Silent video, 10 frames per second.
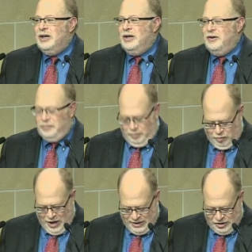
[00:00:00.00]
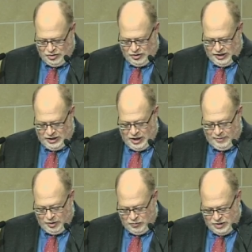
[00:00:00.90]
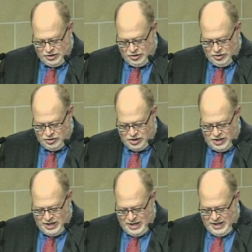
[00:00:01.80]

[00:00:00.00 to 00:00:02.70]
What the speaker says: of practical economic research.